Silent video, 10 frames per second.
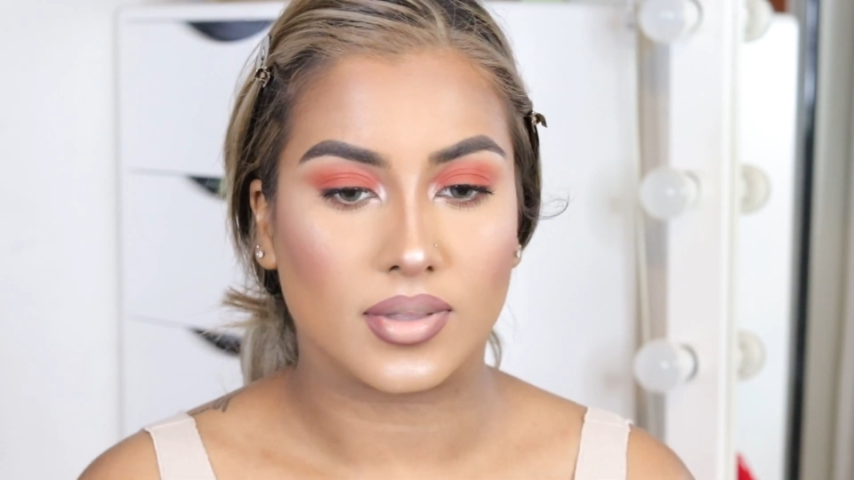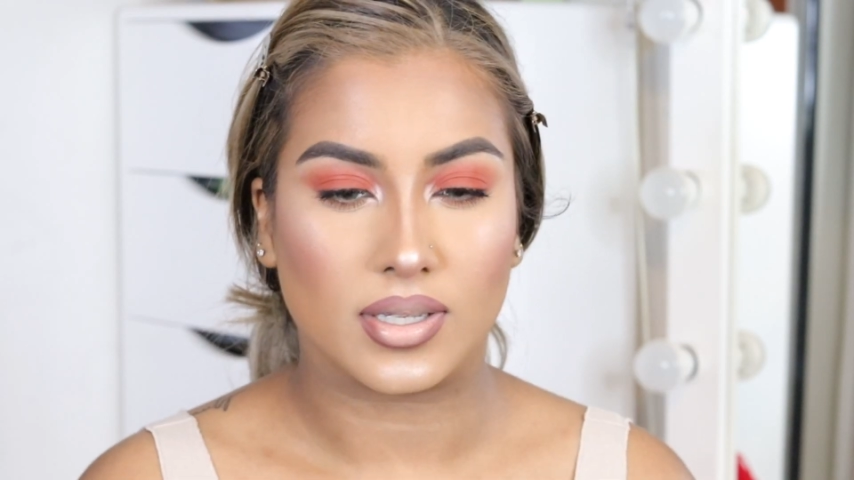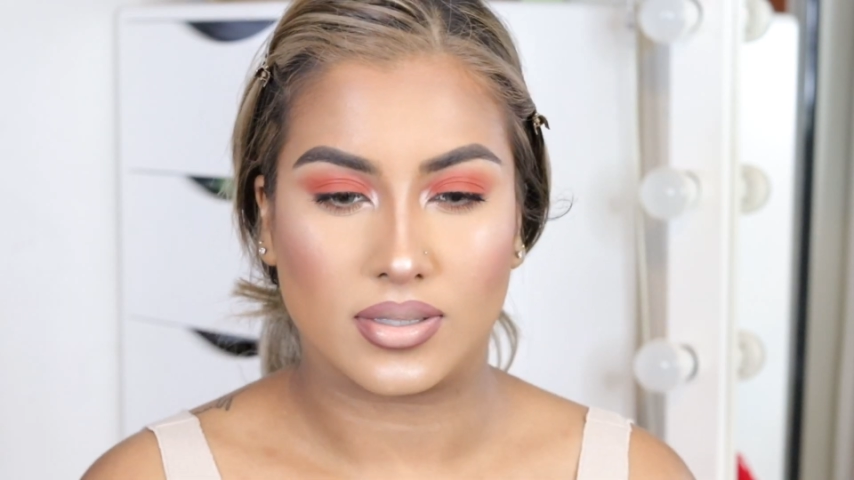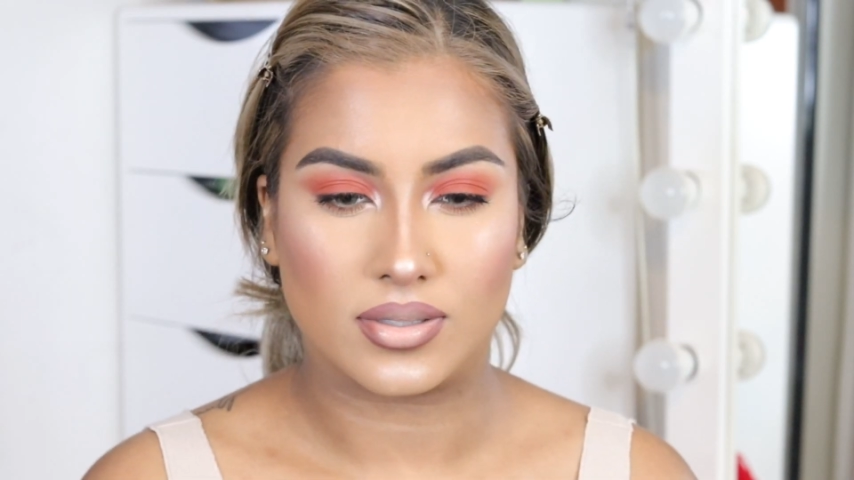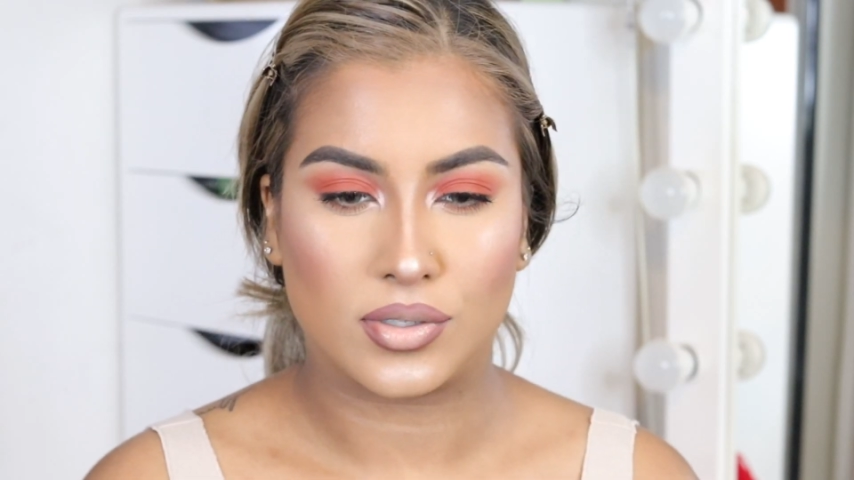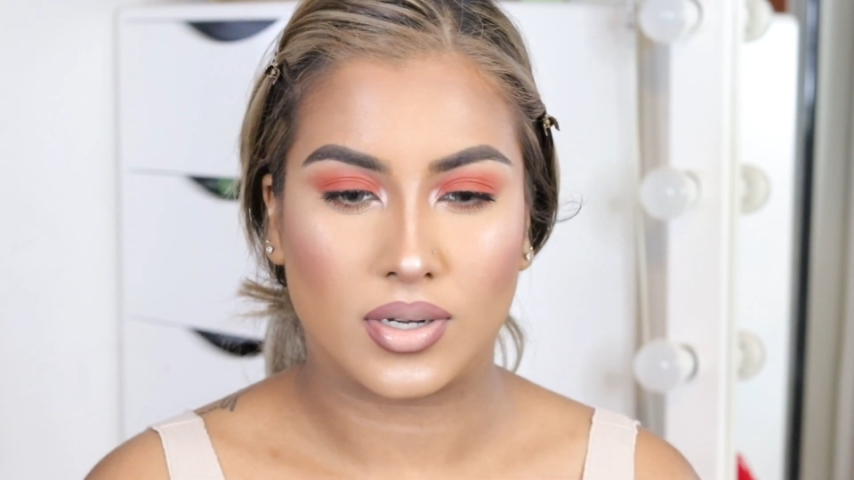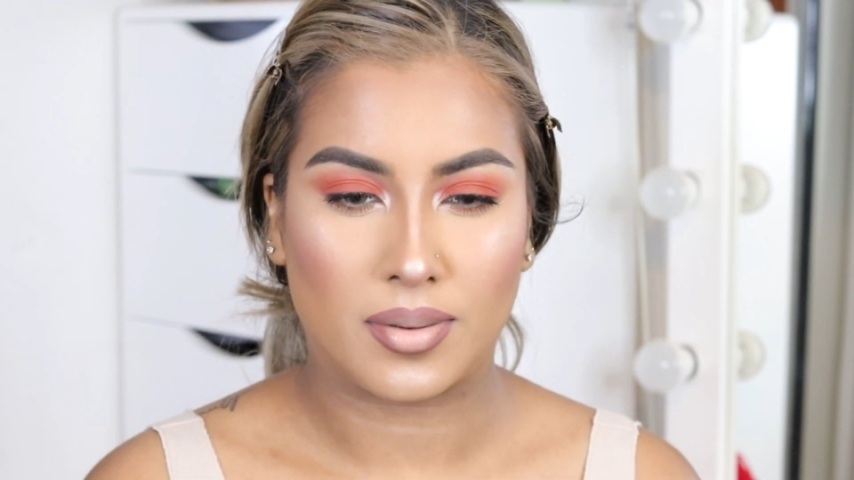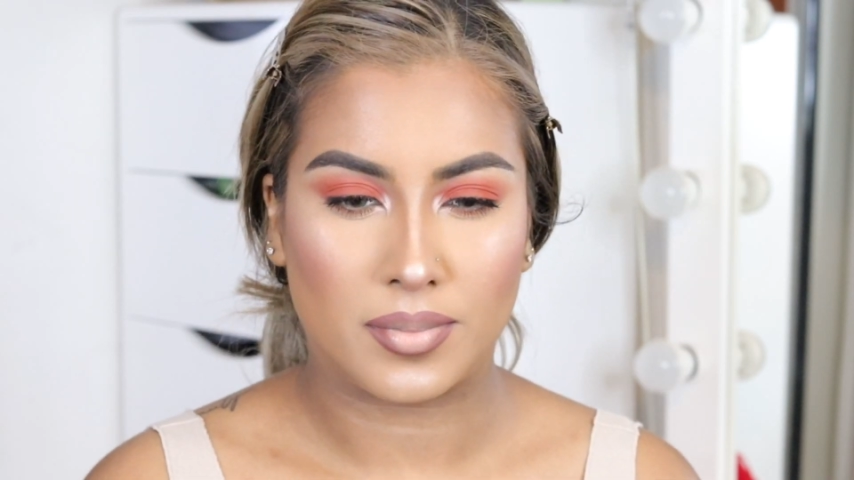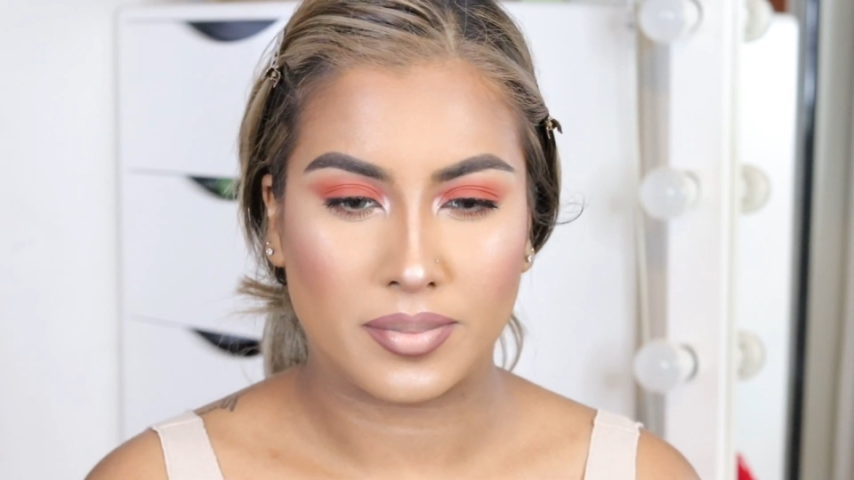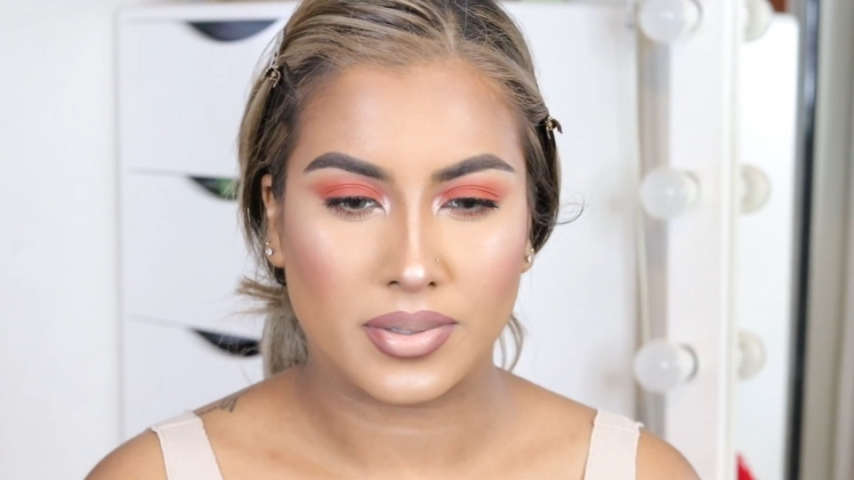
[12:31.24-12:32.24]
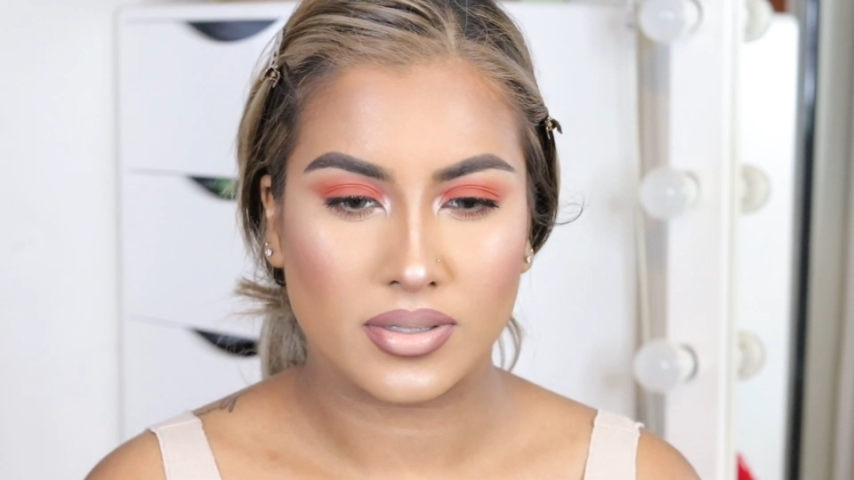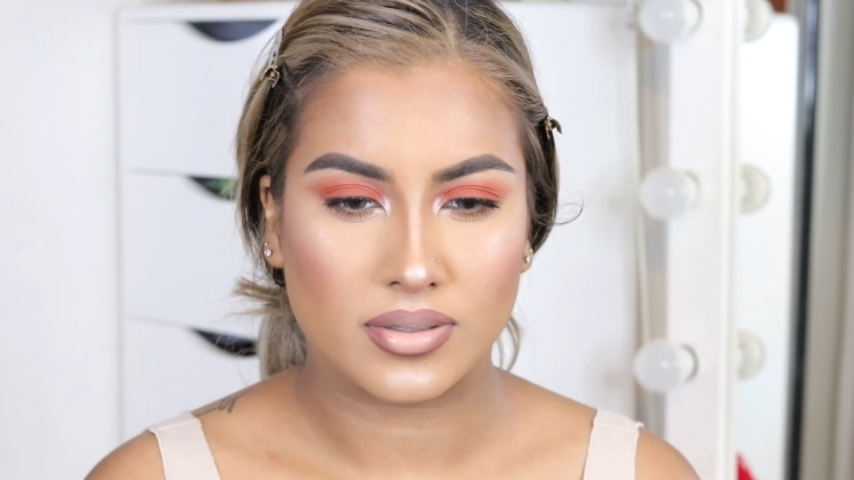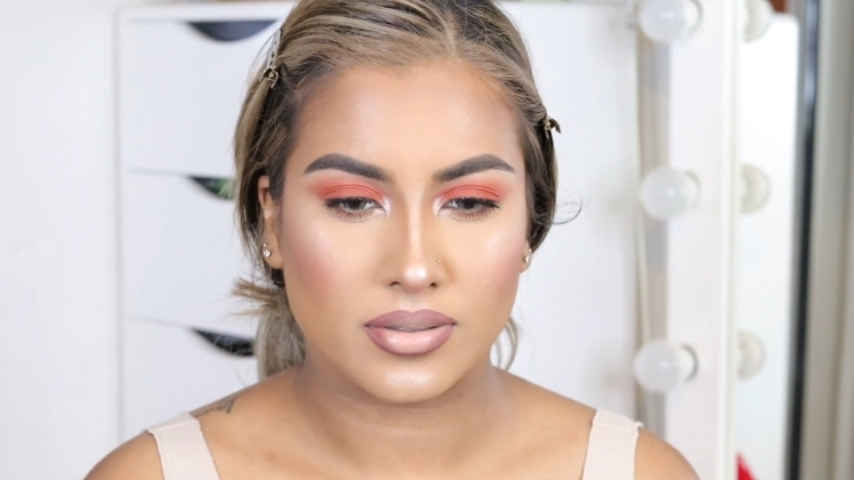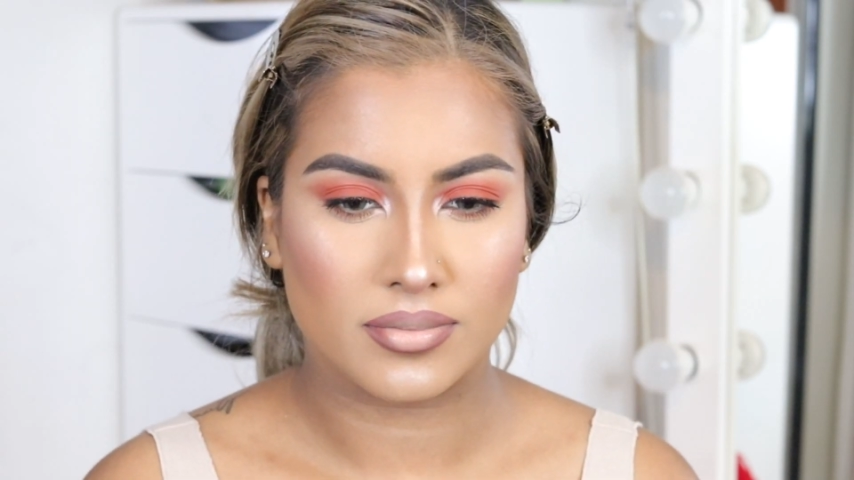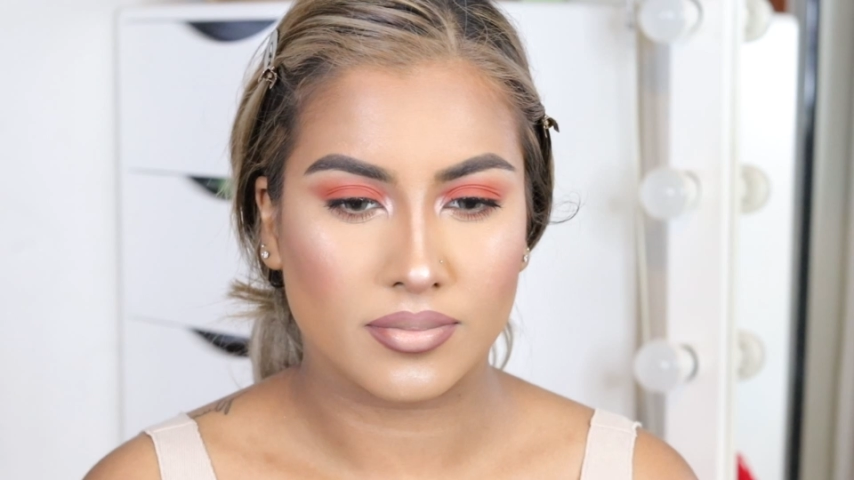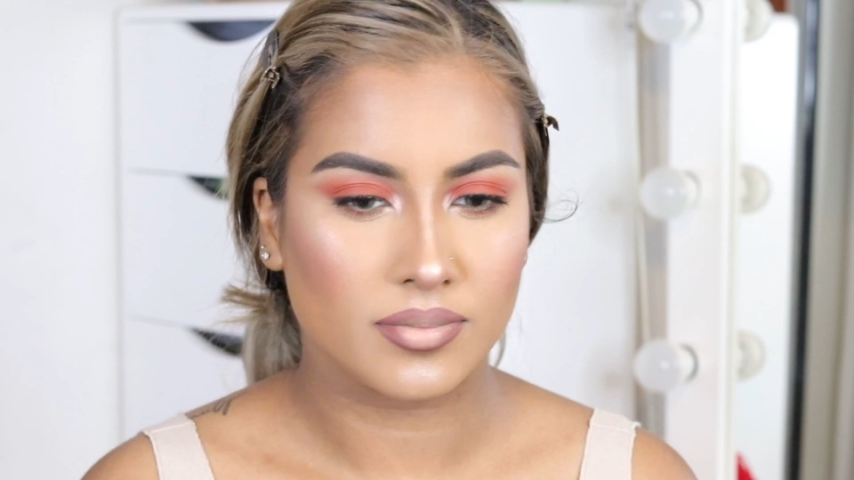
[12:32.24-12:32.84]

the Instagram lippies,